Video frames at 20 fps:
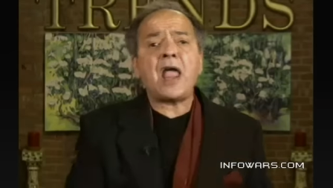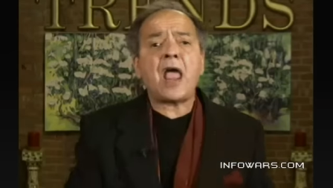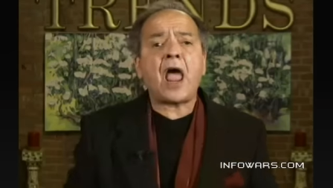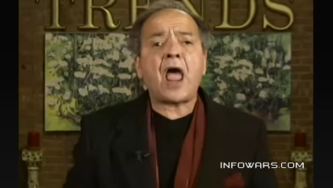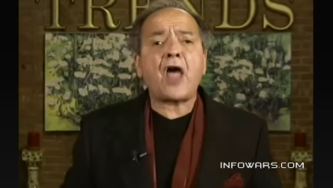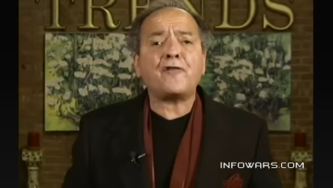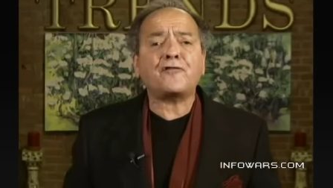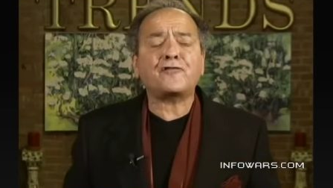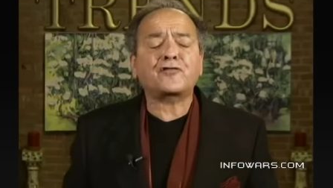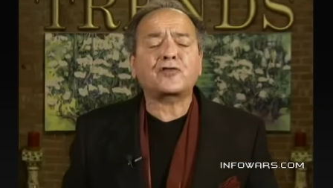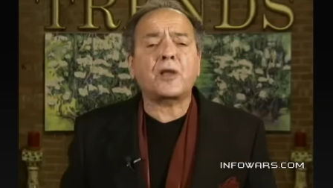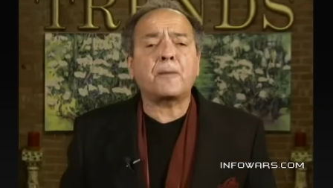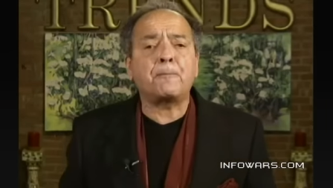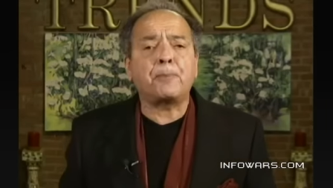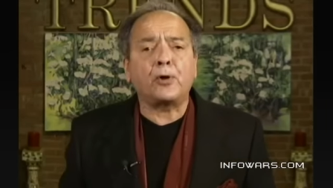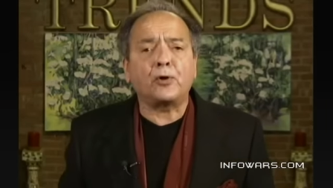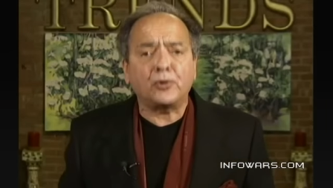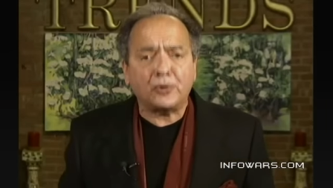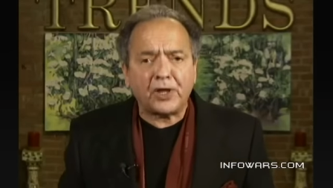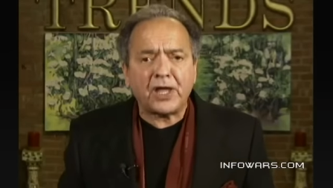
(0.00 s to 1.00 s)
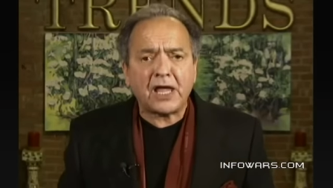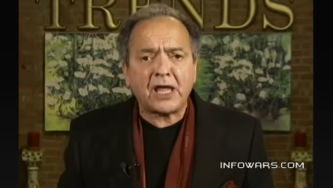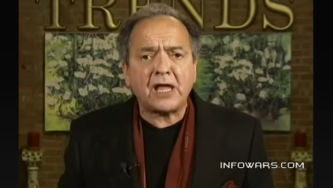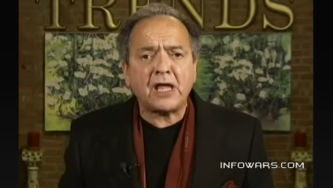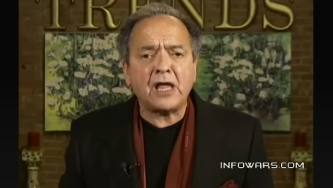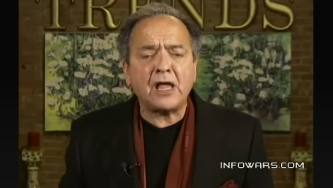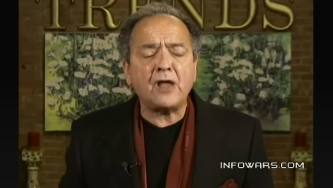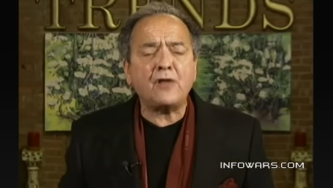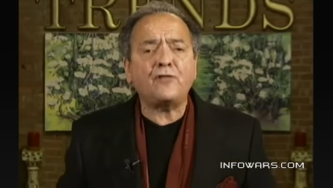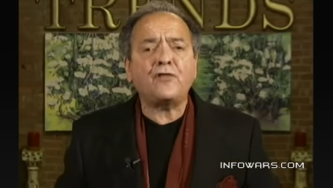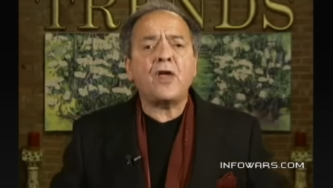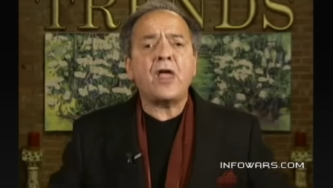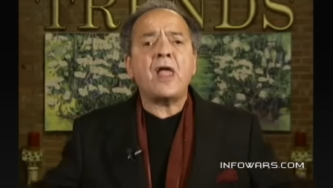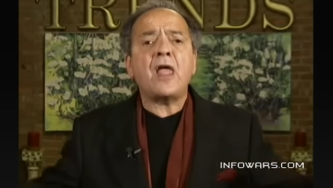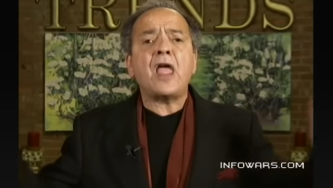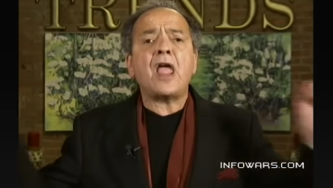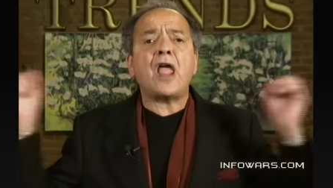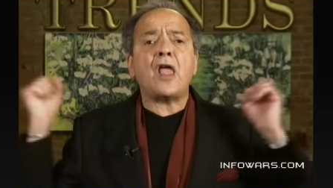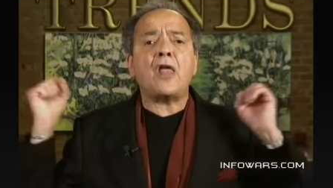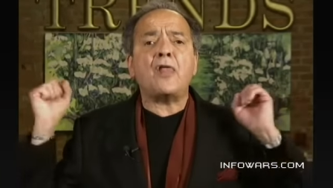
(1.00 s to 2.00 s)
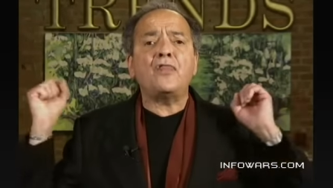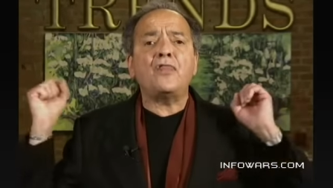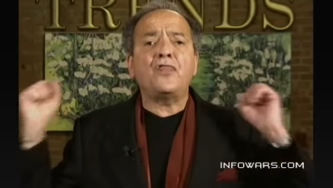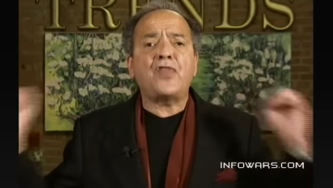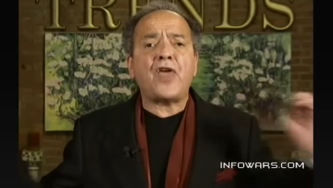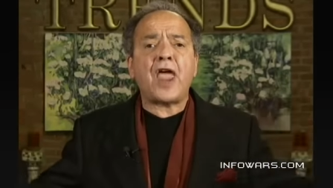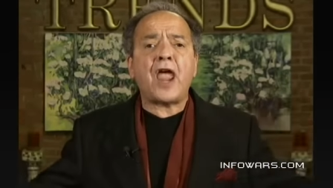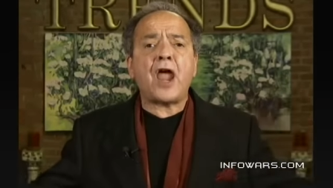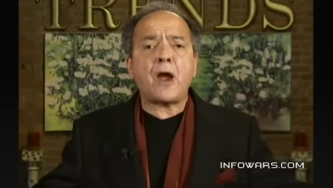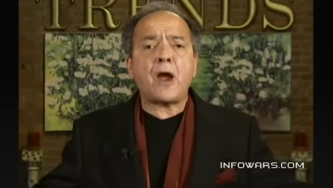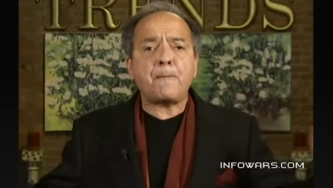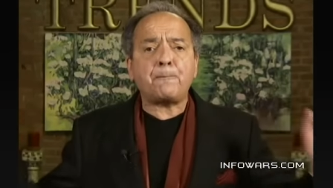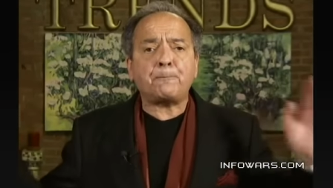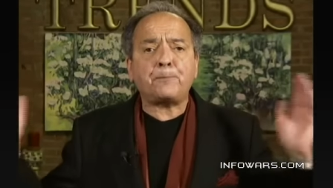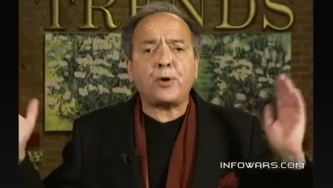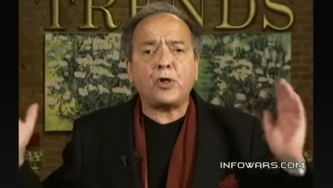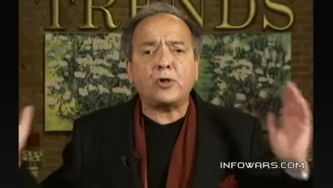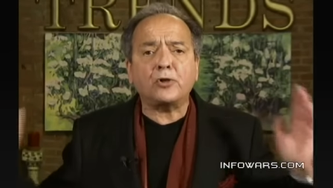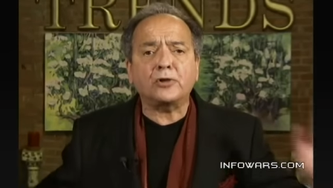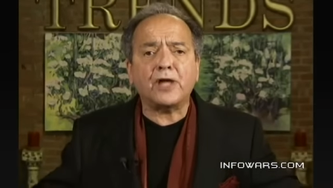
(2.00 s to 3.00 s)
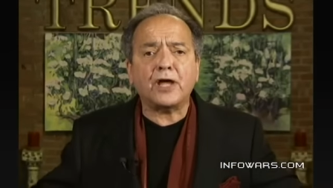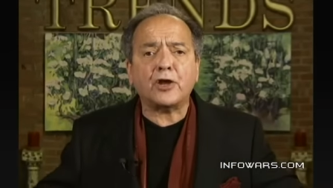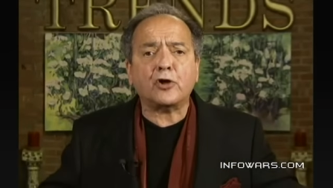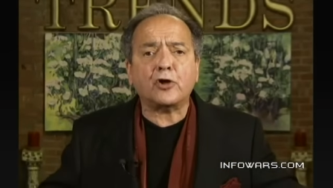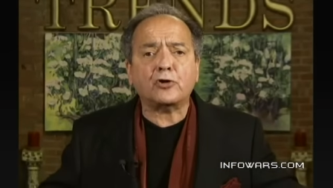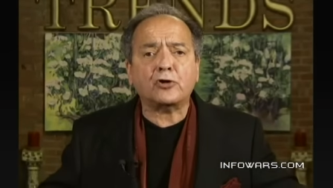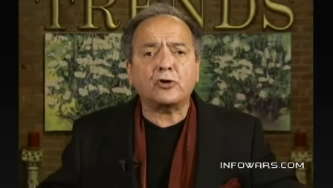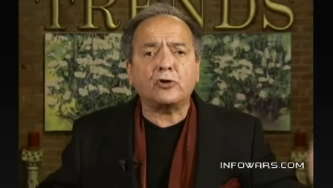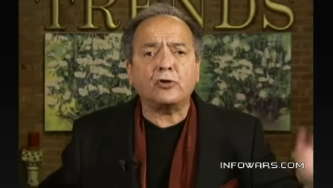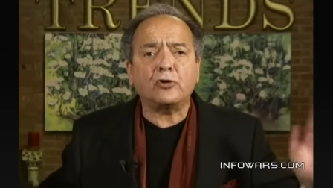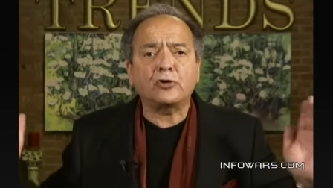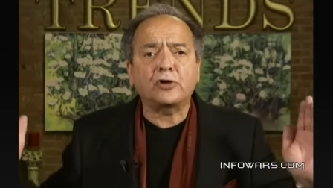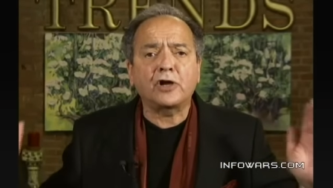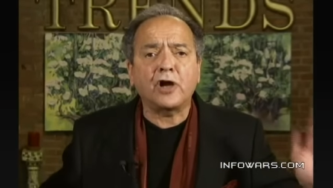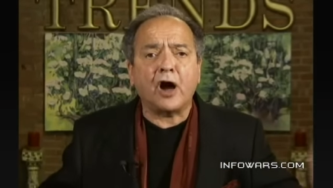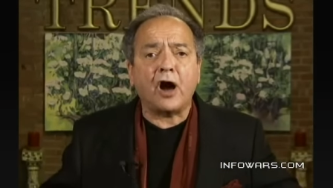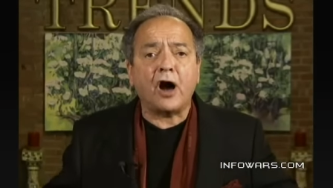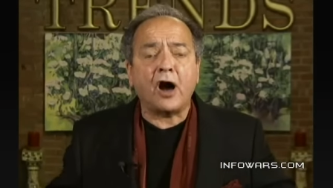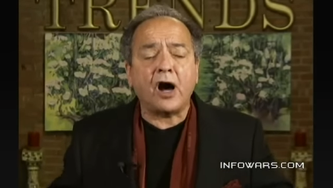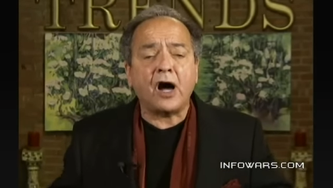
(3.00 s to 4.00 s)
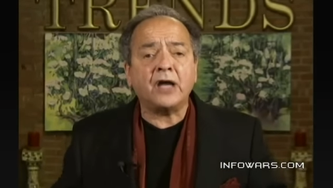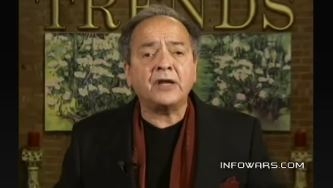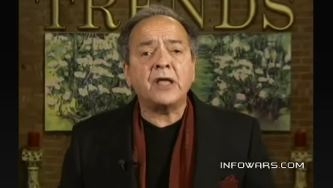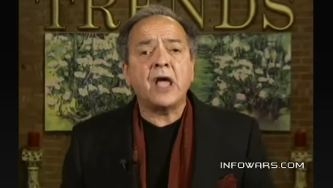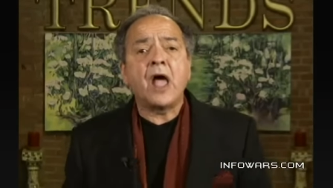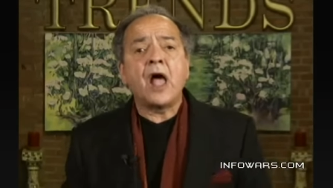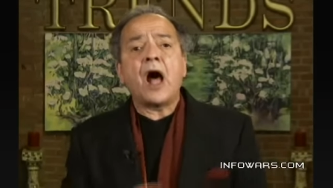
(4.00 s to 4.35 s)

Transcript: have to believe in their political god.